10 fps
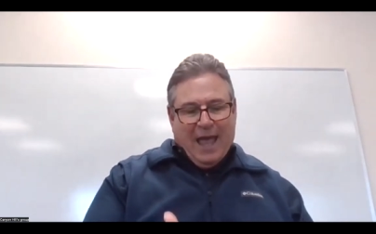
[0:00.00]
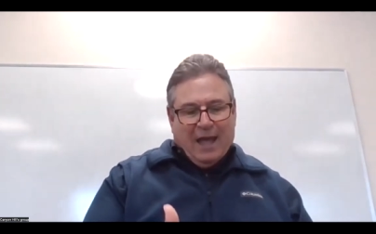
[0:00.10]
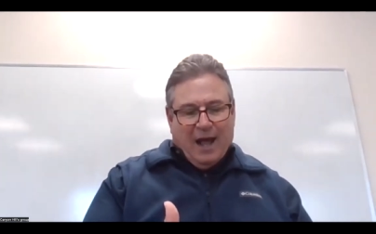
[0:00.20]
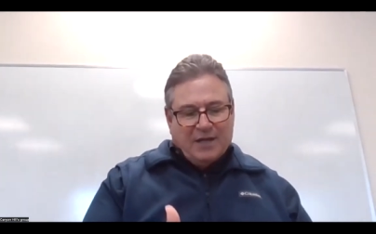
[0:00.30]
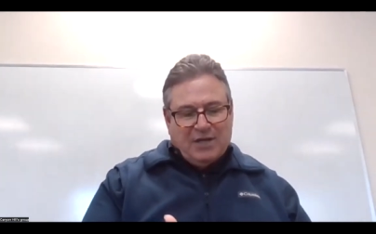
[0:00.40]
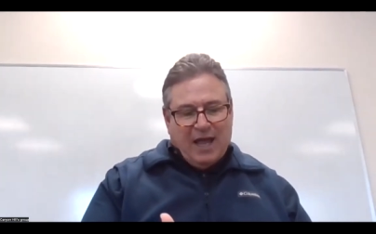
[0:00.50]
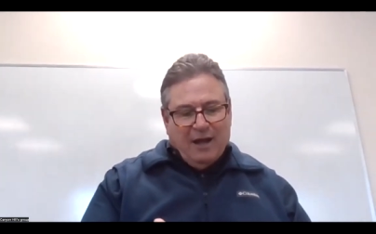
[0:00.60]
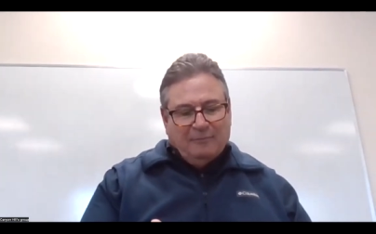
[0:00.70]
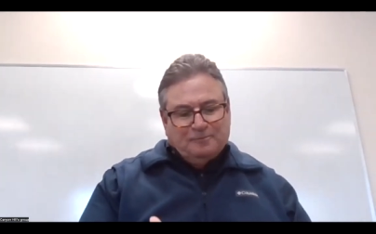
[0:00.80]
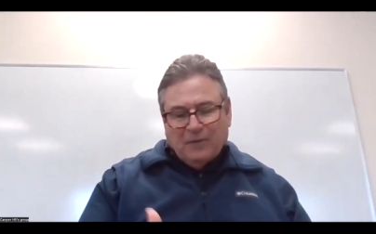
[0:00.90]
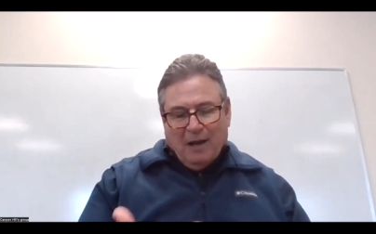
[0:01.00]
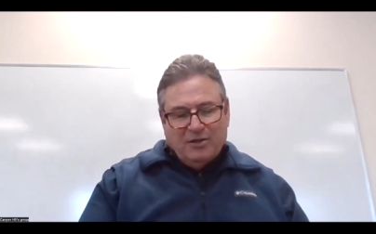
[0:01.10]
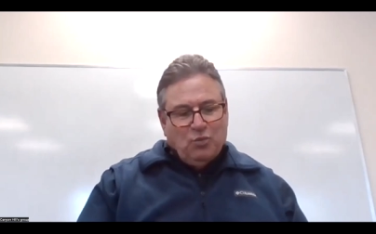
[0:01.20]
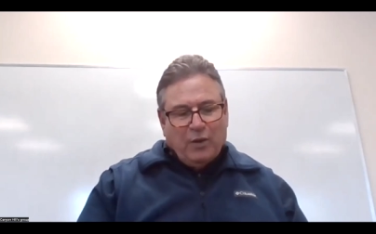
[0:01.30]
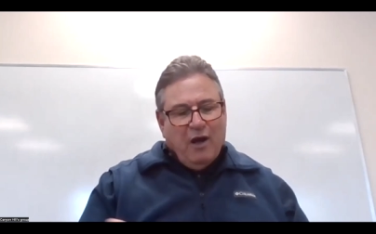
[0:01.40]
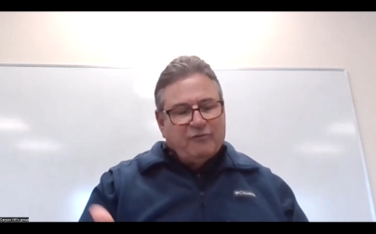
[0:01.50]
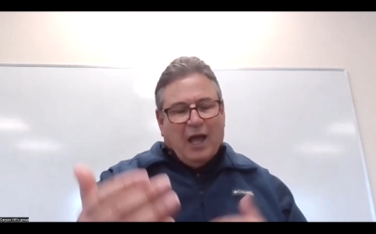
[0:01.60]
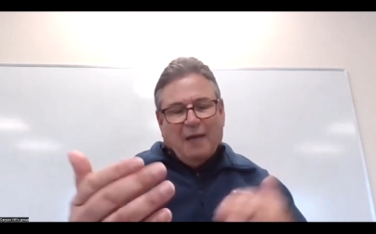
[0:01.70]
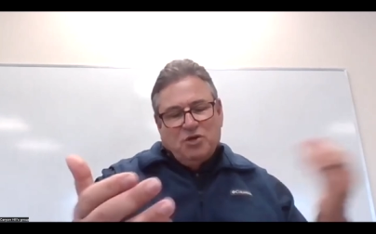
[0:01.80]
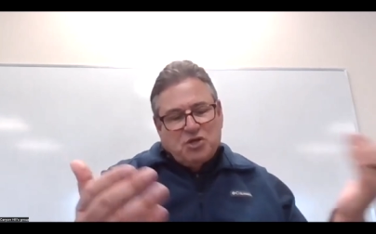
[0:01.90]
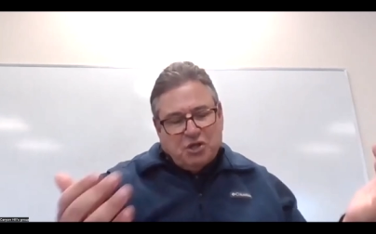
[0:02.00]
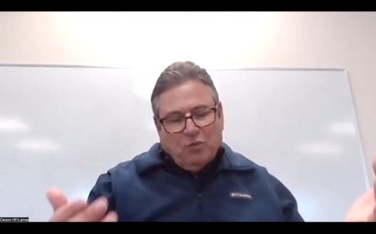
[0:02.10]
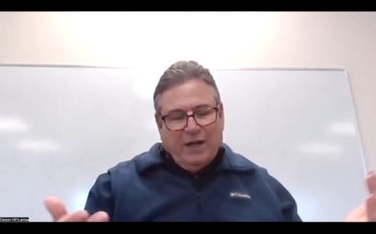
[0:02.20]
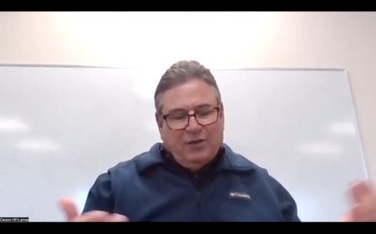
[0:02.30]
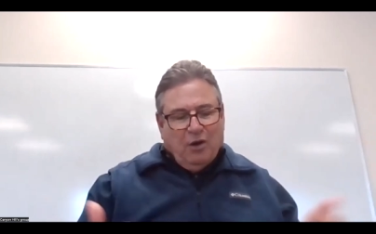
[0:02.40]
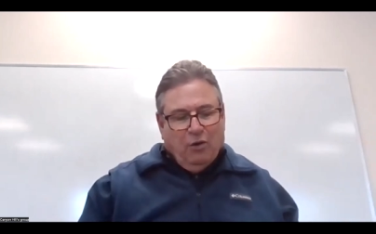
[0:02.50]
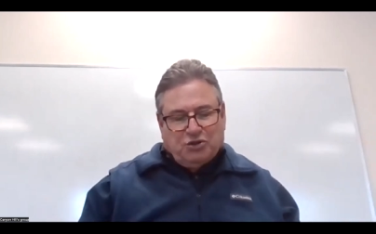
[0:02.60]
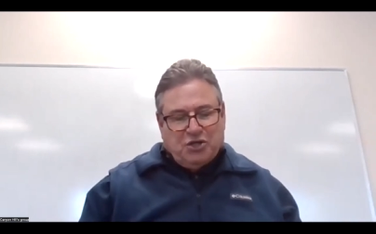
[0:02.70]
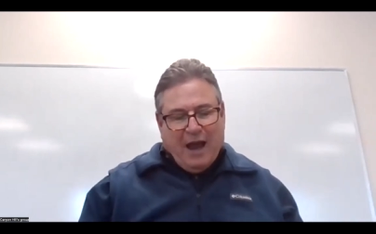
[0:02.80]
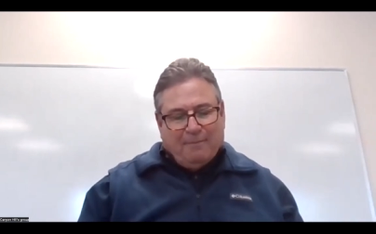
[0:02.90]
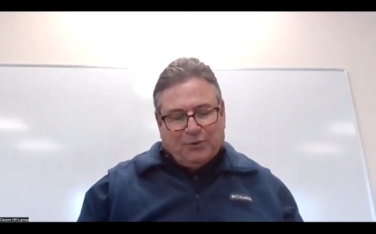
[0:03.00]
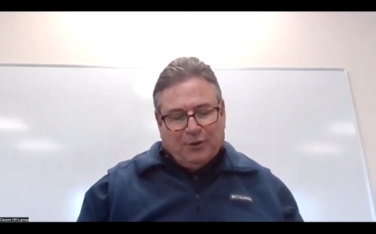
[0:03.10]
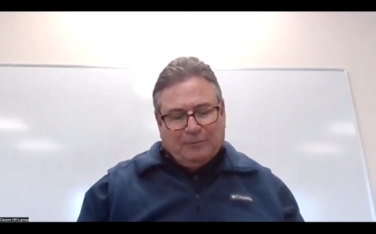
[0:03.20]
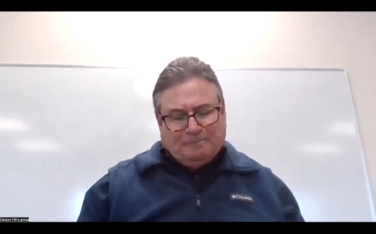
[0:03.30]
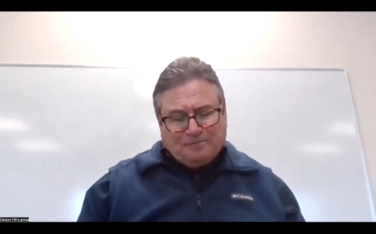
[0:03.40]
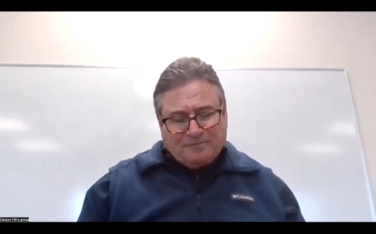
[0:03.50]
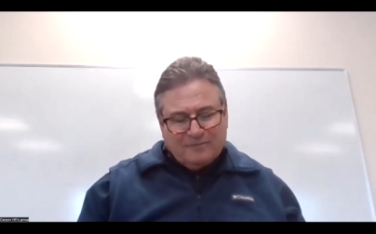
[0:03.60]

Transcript: And Isaiah, I, we don't have time. You should read the whole chapter,